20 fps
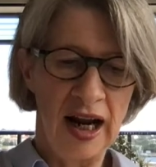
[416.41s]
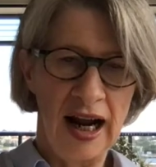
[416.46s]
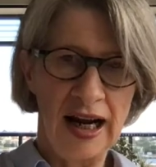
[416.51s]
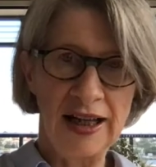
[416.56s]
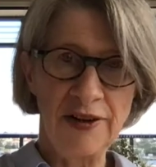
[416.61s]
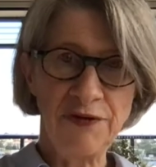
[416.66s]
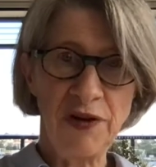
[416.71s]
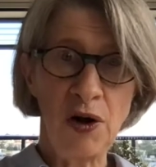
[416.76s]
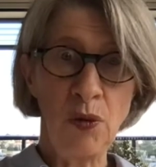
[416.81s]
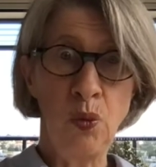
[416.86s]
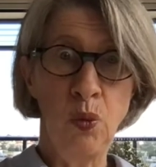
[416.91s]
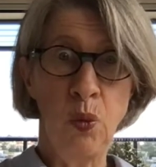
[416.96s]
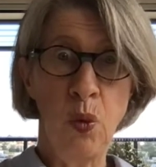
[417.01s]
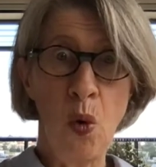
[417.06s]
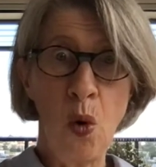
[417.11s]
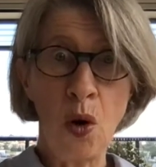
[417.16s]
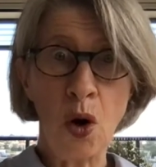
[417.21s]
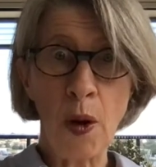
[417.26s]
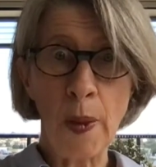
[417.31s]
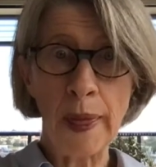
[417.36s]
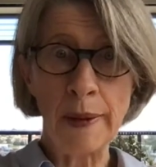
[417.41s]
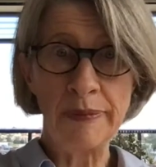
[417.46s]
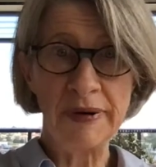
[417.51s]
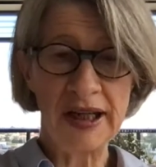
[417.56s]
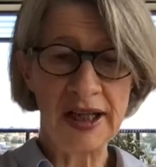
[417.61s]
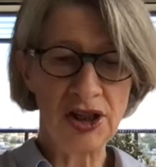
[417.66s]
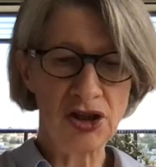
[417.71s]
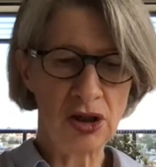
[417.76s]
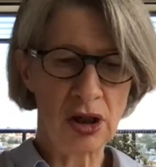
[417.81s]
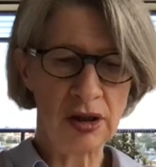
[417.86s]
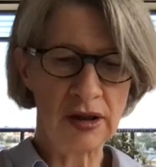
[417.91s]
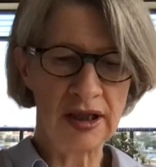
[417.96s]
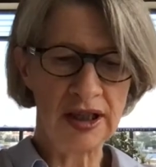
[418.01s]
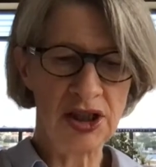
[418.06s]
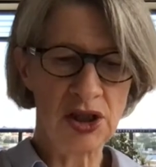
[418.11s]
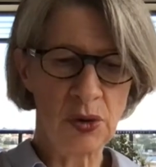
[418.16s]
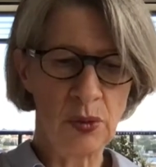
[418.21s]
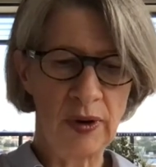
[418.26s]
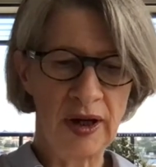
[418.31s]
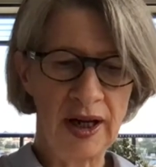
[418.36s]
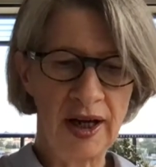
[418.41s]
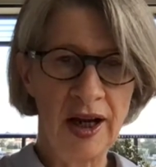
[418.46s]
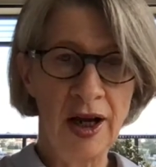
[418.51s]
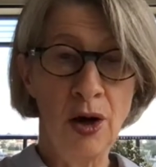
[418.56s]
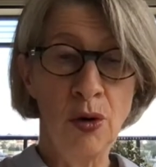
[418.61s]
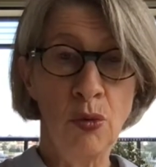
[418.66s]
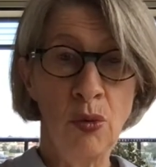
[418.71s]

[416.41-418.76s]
And if I walk on the beach, I'll need to wear